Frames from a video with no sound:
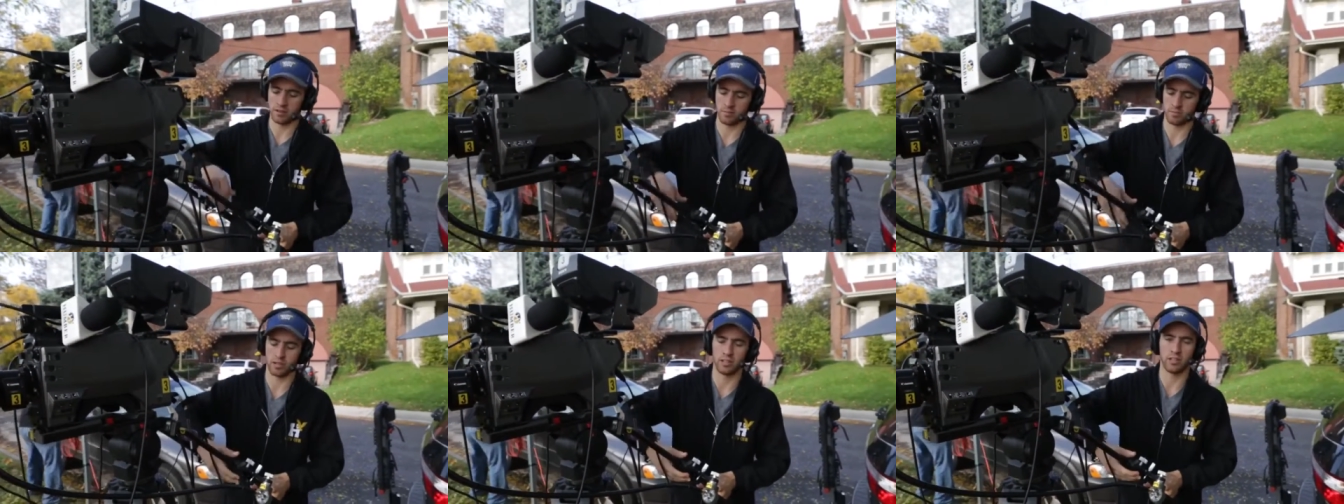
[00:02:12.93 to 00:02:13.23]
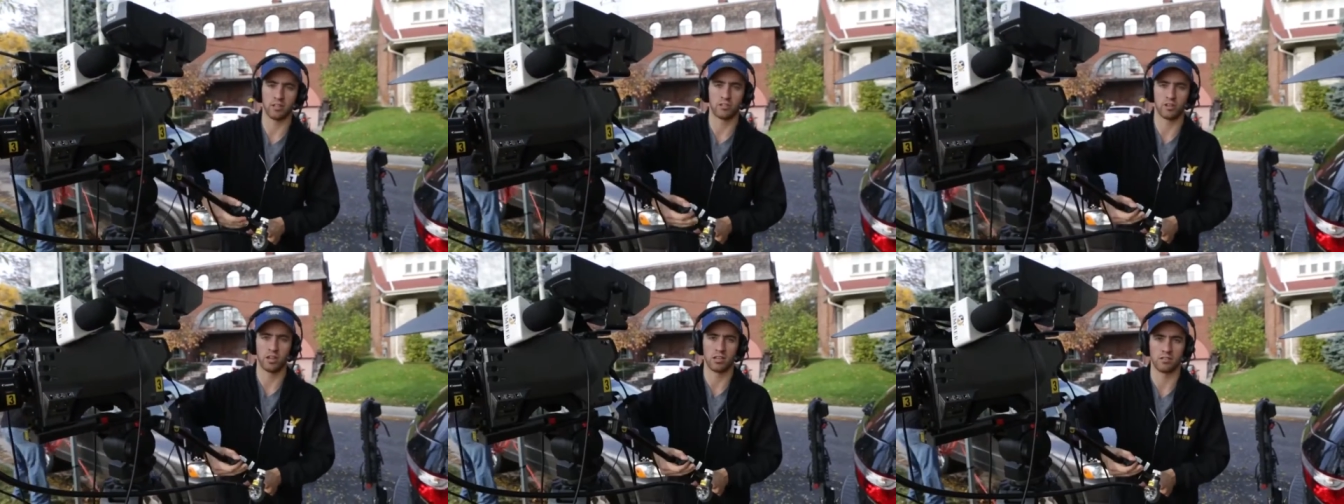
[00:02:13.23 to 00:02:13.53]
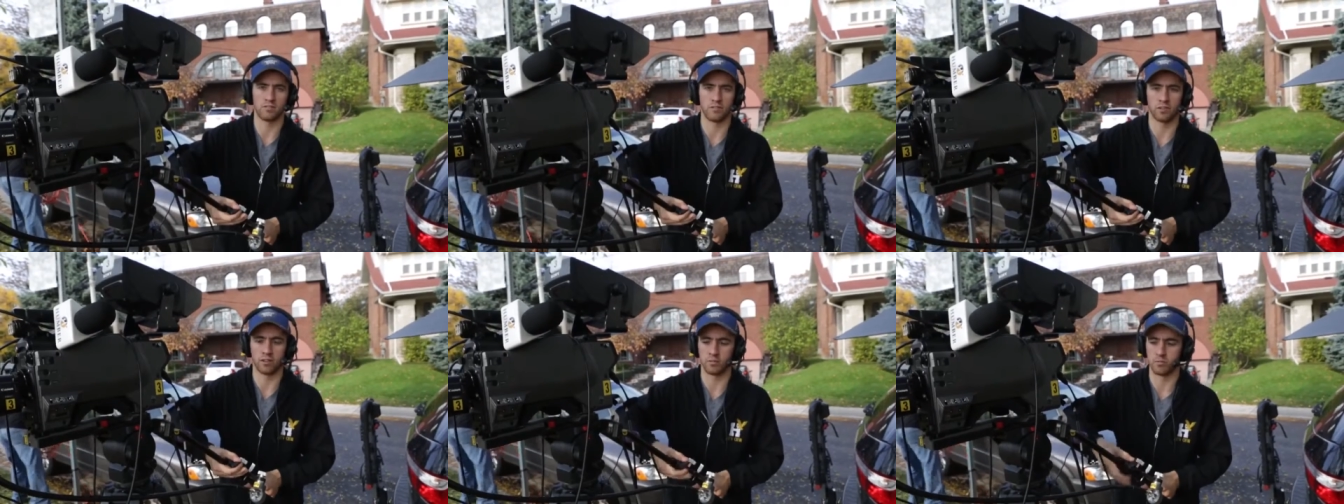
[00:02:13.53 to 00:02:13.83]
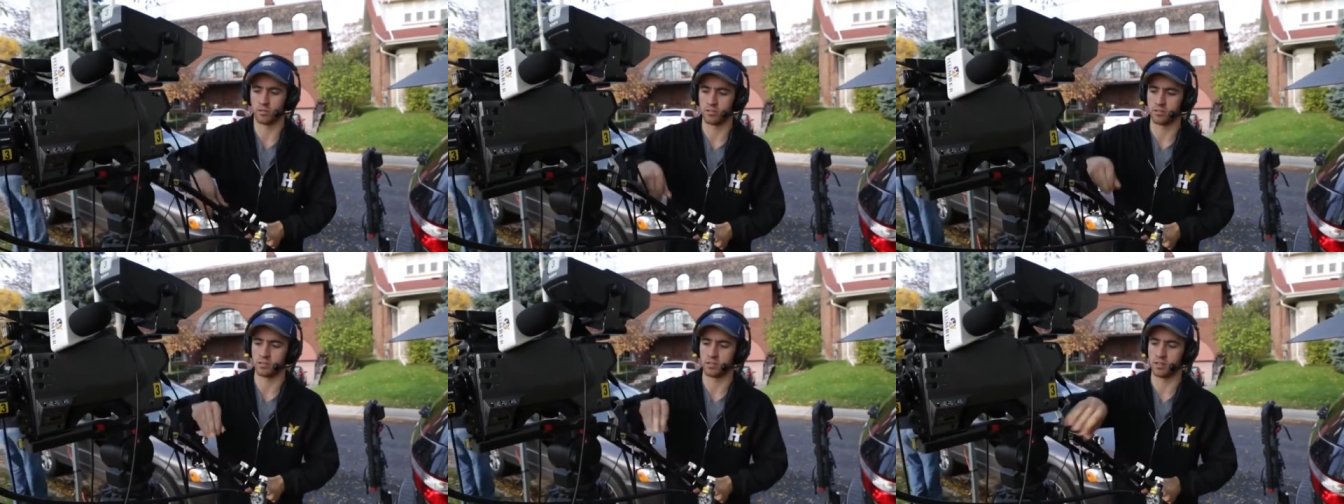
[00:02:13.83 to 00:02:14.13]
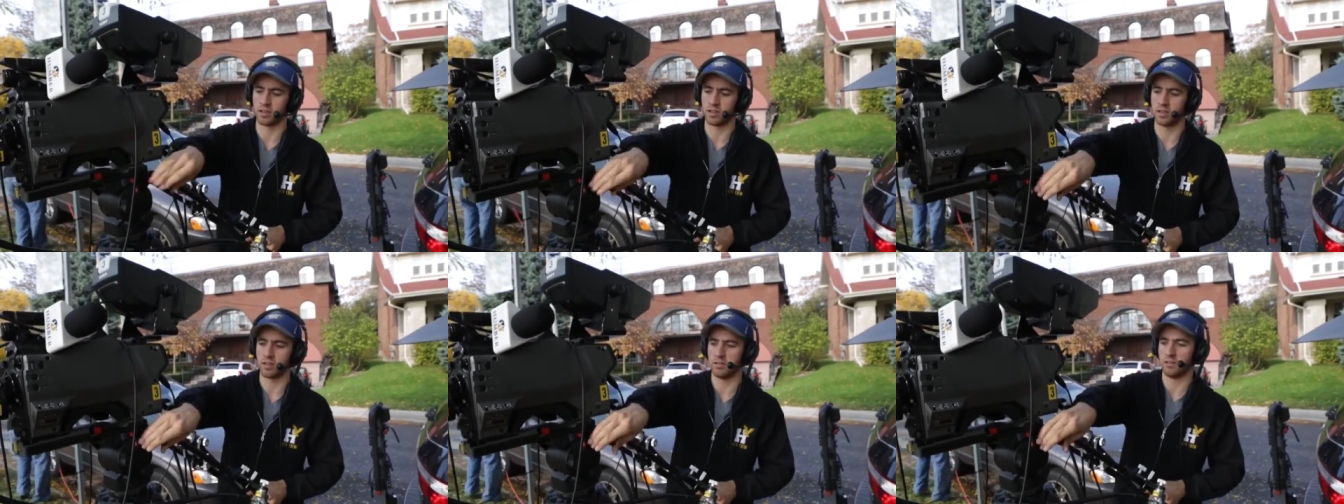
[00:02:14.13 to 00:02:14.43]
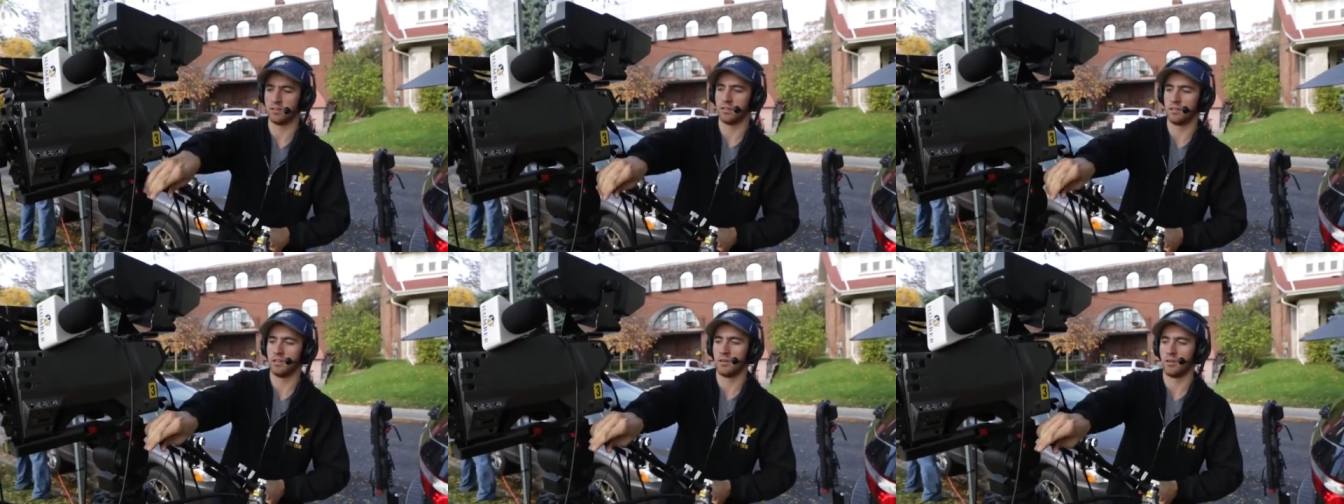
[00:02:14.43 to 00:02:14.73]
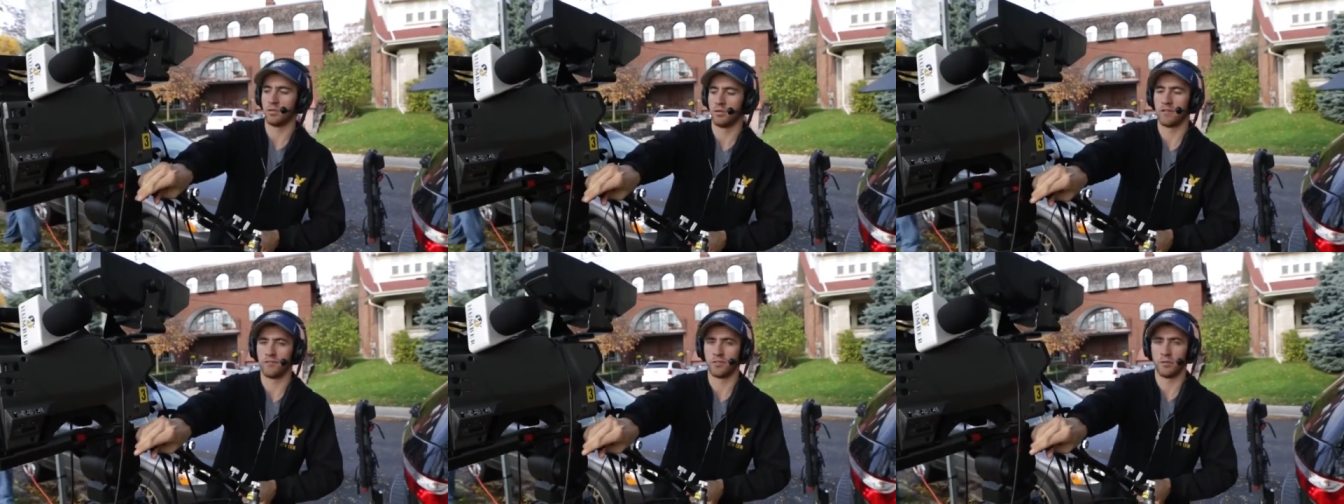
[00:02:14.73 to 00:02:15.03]
completely transferable to
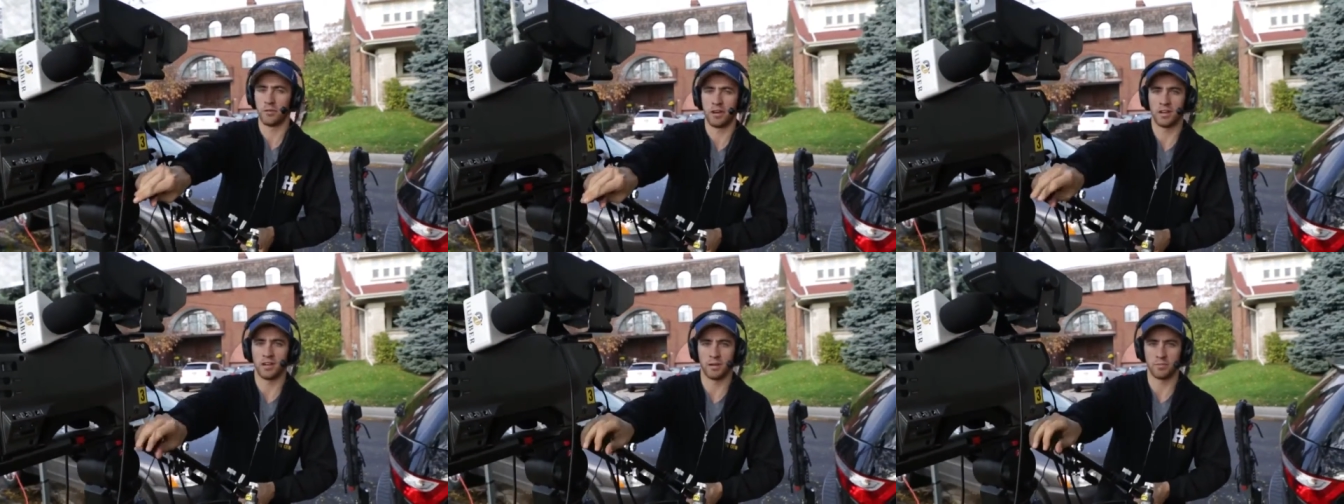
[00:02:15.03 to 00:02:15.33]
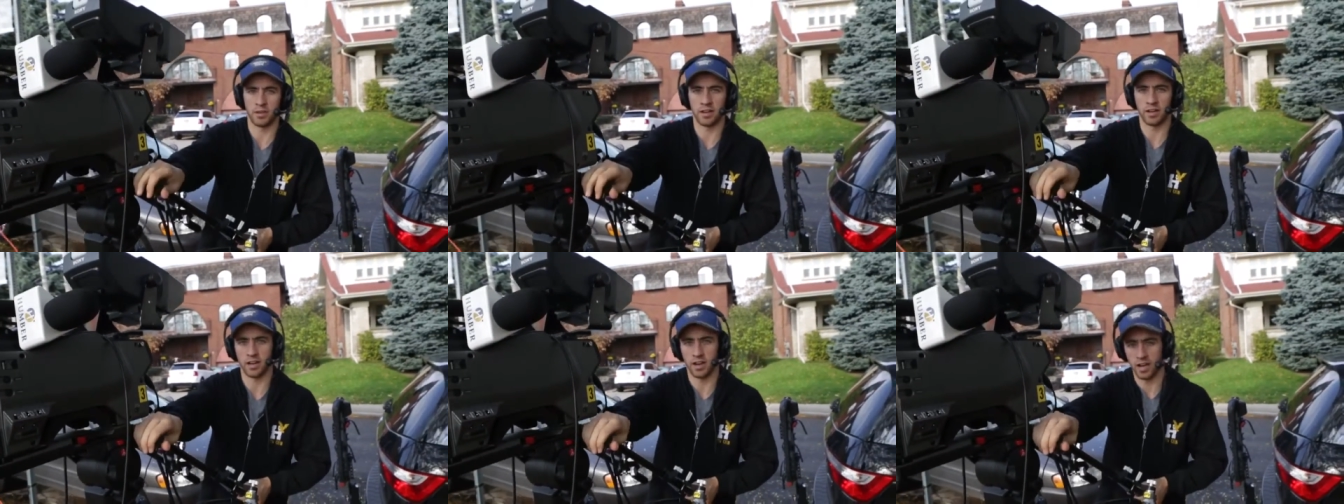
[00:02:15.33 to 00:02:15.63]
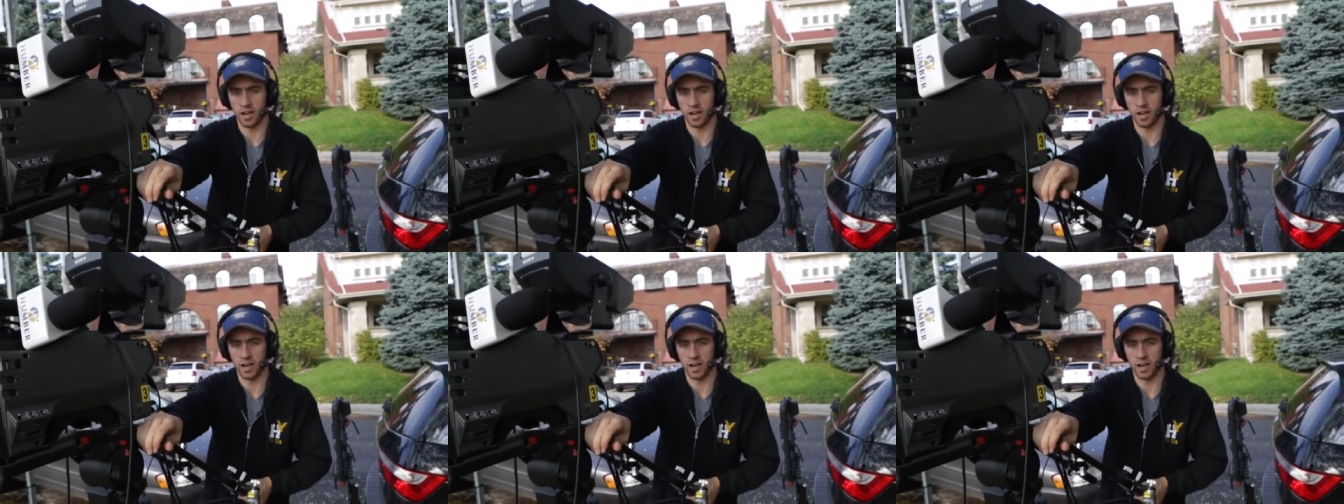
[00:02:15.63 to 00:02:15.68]
wherever we end up getting